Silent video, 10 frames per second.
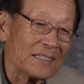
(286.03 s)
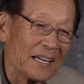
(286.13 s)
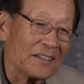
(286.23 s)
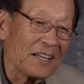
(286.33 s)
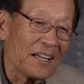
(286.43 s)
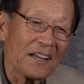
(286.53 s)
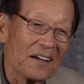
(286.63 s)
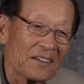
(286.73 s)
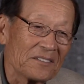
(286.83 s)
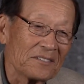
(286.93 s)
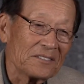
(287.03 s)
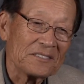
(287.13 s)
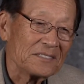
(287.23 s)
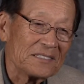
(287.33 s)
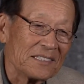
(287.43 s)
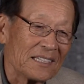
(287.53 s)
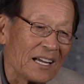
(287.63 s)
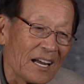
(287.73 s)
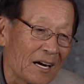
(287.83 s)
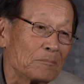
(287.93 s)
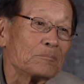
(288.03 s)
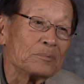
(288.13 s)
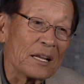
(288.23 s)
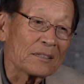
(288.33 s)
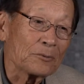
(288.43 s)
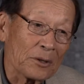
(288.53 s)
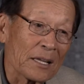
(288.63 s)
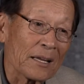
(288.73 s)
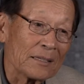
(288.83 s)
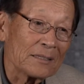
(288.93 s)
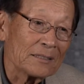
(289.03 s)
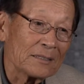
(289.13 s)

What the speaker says: to any help that we can